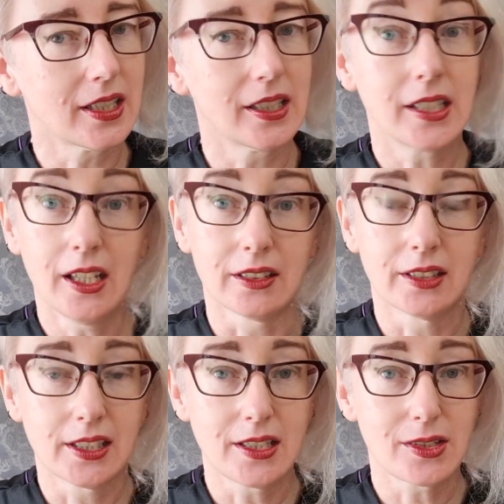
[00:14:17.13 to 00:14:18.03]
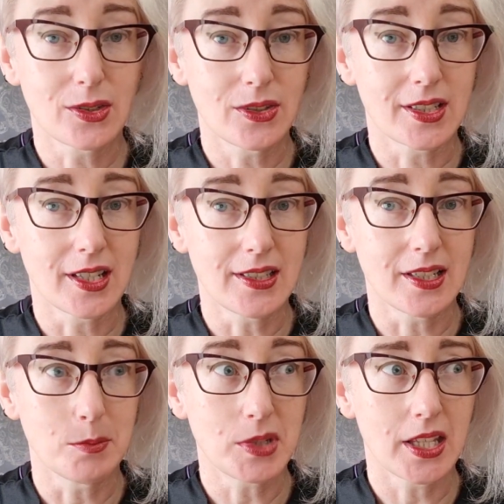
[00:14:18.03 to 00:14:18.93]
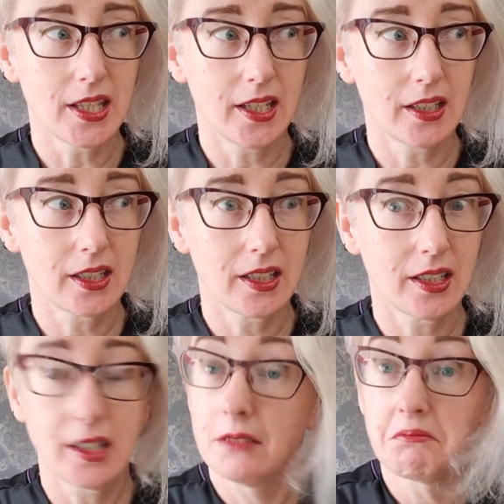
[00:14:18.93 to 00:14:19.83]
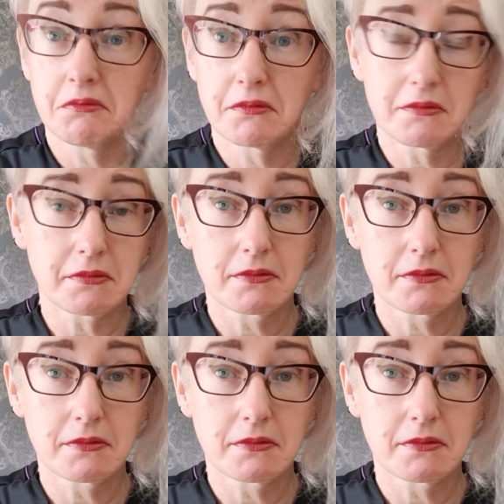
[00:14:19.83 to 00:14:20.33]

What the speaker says: yeah, I need to sew the side seams and then